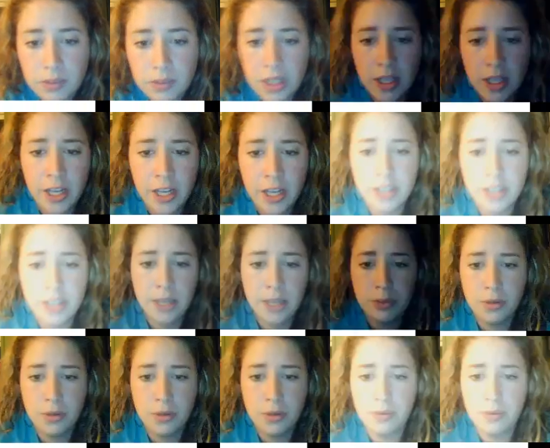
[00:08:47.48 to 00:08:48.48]
the
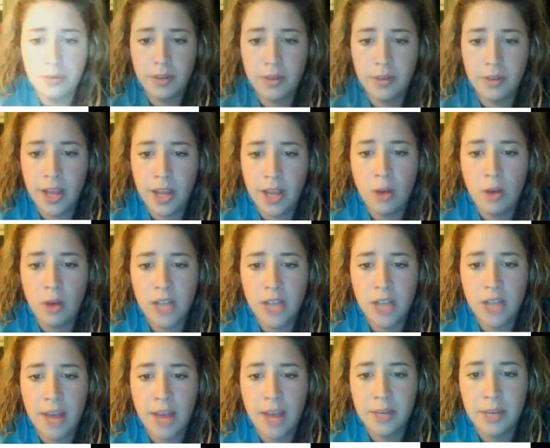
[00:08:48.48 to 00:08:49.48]
conceptual, they all
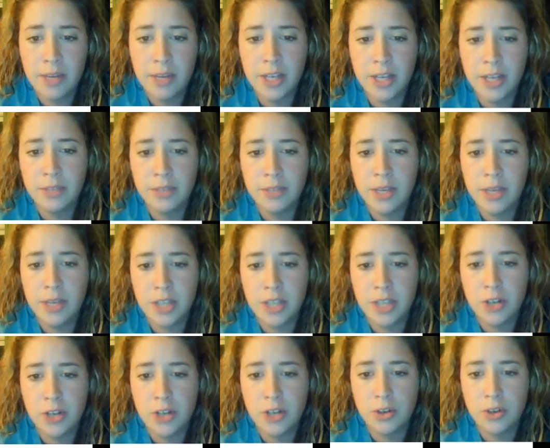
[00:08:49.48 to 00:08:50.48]
tie because we as
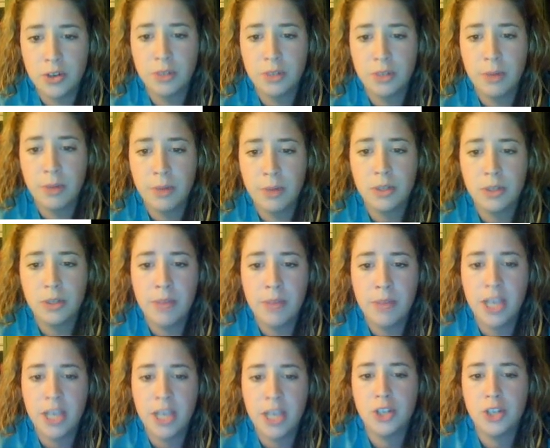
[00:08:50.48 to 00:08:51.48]
teachers are supposed to
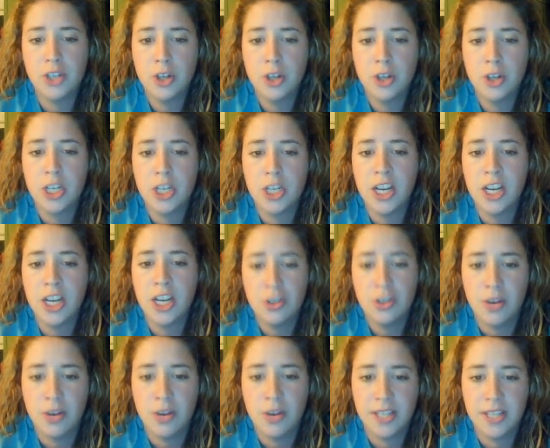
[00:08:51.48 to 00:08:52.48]
make instruction
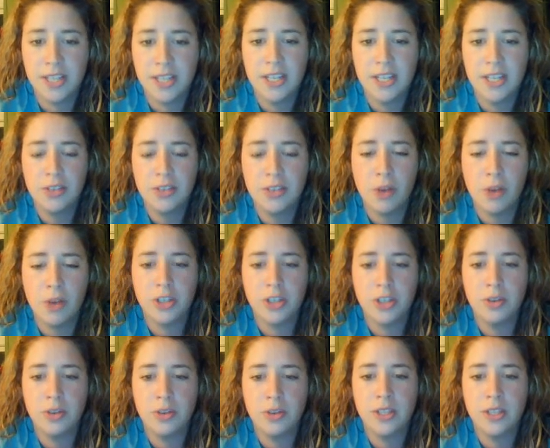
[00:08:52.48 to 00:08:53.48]
interesting to our
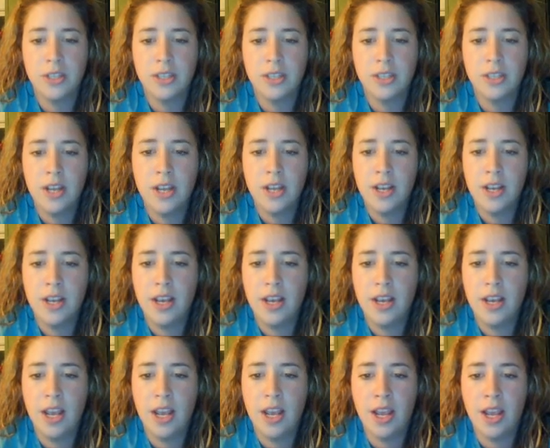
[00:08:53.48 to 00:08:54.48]
students
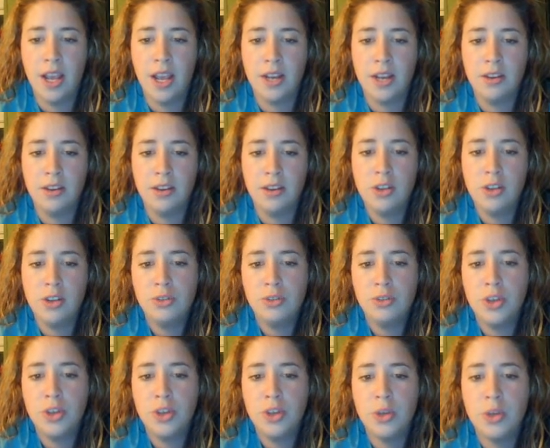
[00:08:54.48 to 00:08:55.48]
and
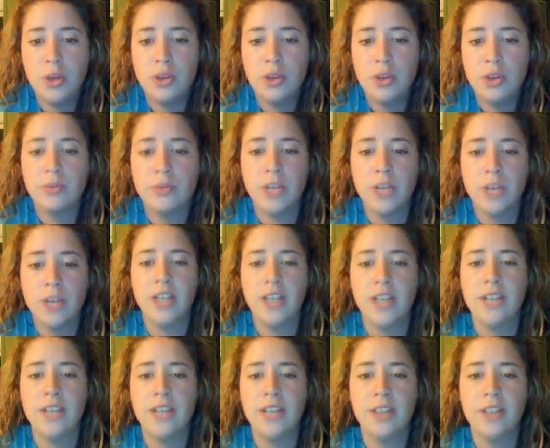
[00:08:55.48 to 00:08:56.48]
use new and useful
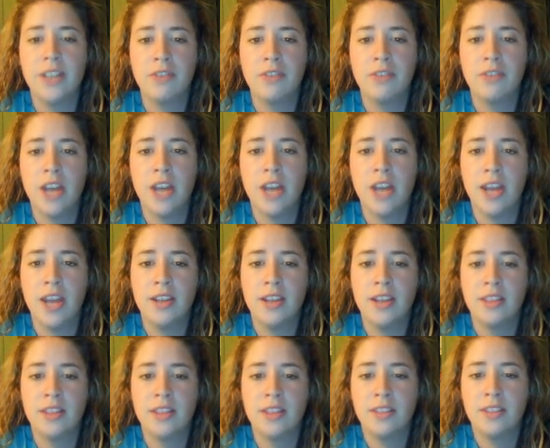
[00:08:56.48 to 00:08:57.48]
techniques every day.
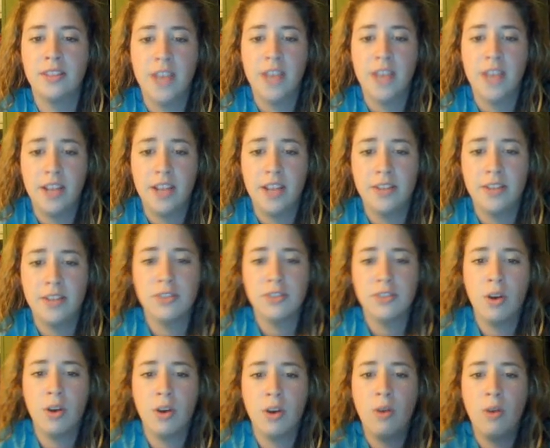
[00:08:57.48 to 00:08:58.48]
And
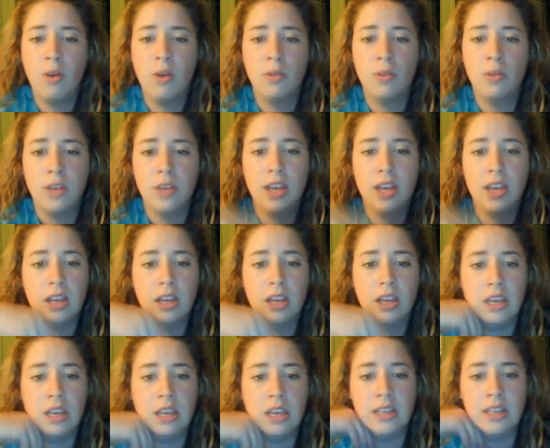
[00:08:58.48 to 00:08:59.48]
these are all
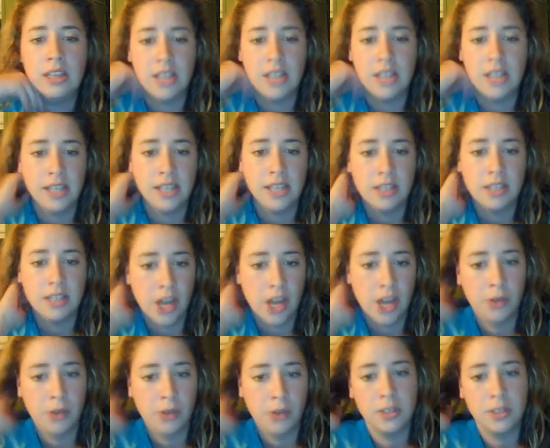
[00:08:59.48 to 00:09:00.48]
in the tests and
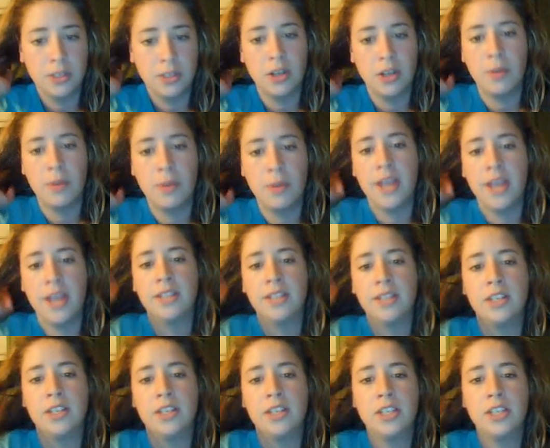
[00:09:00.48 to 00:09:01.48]
Danielson
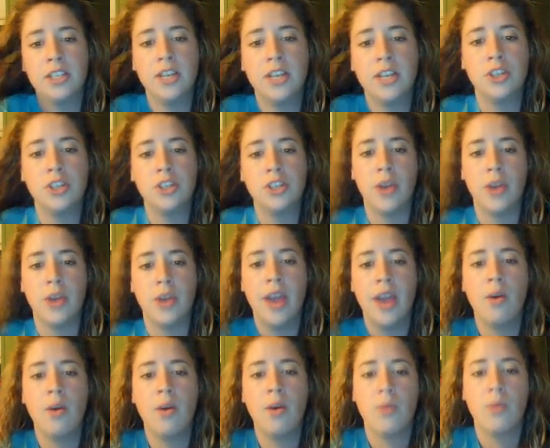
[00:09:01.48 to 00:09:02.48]
domains. It just tells you
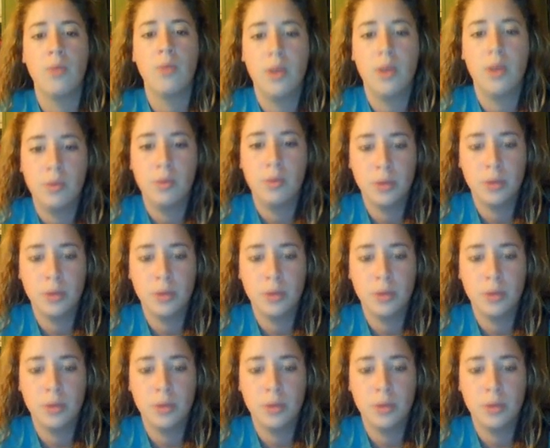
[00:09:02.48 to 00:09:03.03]
how we're